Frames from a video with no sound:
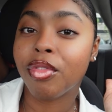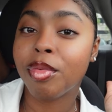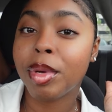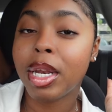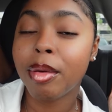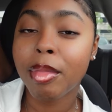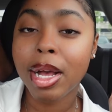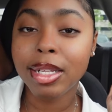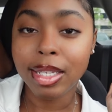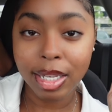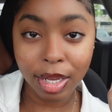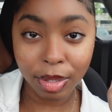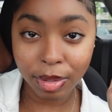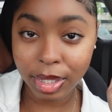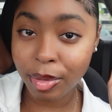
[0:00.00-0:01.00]
from getting my
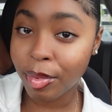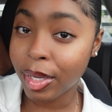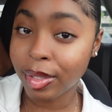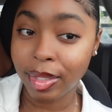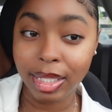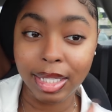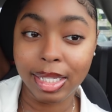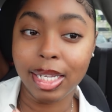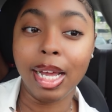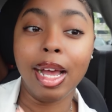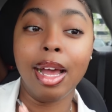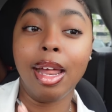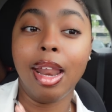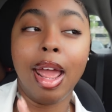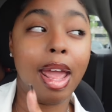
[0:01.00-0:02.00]
toesy boesies
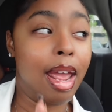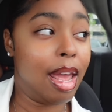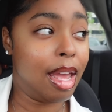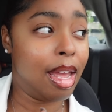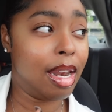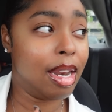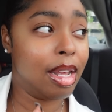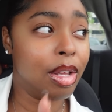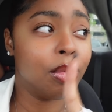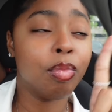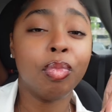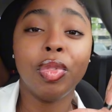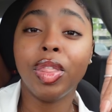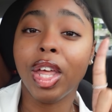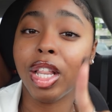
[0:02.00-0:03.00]
done and
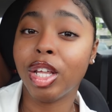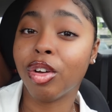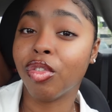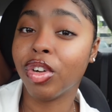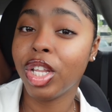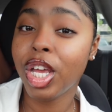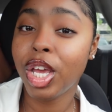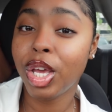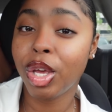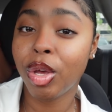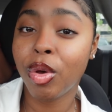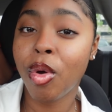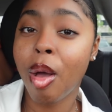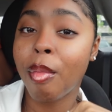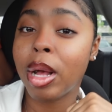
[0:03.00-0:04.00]
they look really
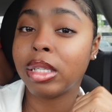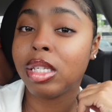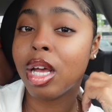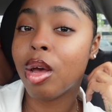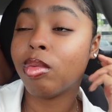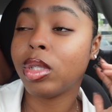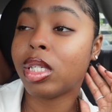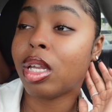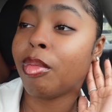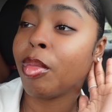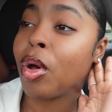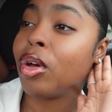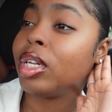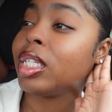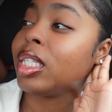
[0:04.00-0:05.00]
cute. I'm about to go into the
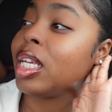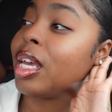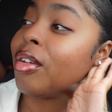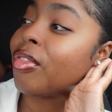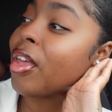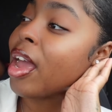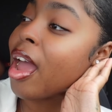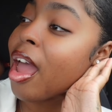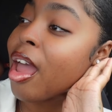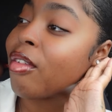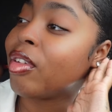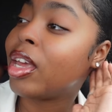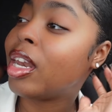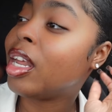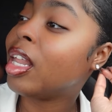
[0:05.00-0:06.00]
mall to see if they have
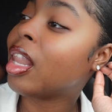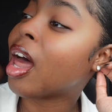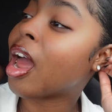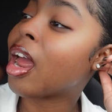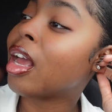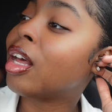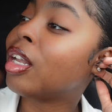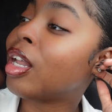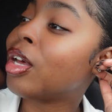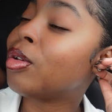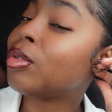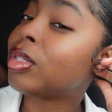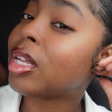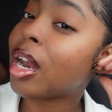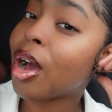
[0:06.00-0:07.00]
any like
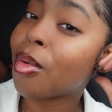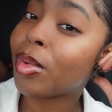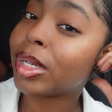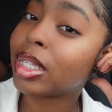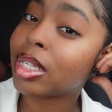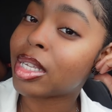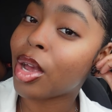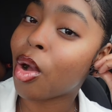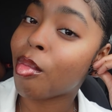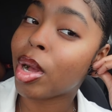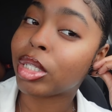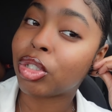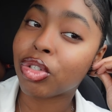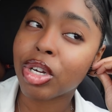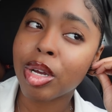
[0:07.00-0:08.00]
clothes that I want to take on my
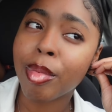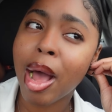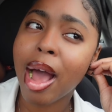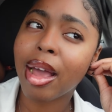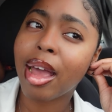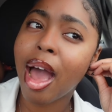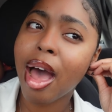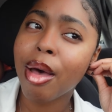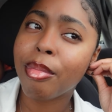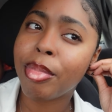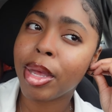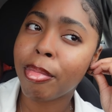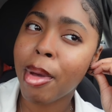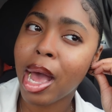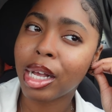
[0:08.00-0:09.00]
trip. I got a
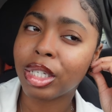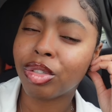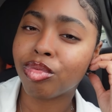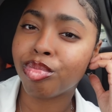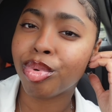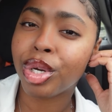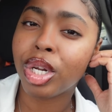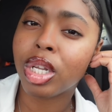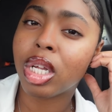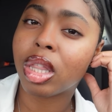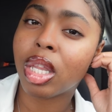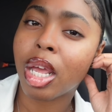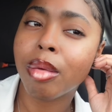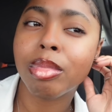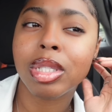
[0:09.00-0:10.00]
big package from Pretty Little
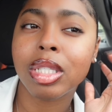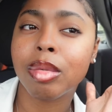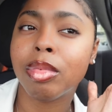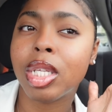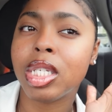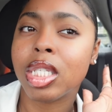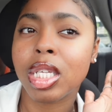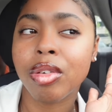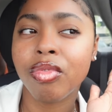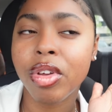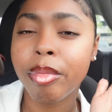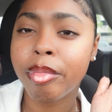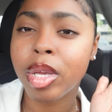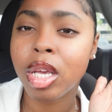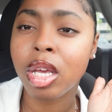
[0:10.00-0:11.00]
Thing, but some things didn't
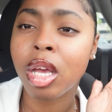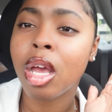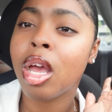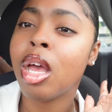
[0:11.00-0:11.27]
fit me.